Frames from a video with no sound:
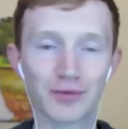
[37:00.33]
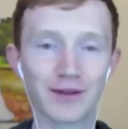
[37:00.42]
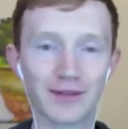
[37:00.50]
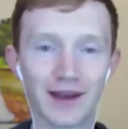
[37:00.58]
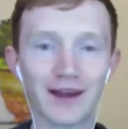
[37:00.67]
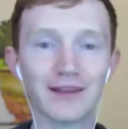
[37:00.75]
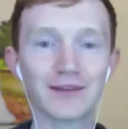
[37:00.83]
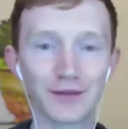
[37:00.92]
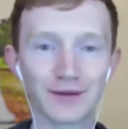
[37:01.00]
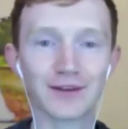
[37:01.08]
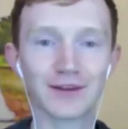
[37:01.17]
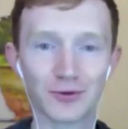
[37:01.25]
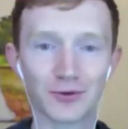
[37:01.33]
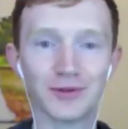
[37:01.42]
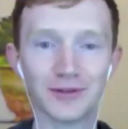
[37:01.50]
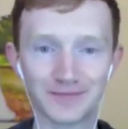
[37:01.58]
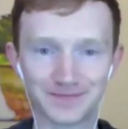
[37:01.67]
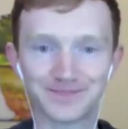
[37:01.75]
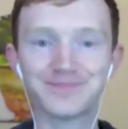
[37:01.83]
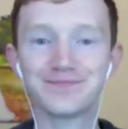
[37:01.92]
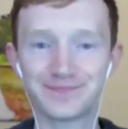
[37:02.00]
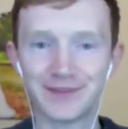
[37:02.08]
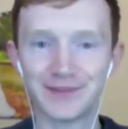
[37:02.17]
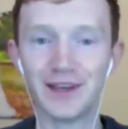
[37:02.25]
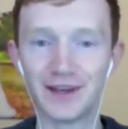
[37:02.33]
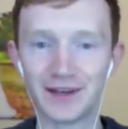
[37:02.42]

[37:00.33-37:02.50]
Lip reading: Anything to get him off the budget. Yeah, exactly.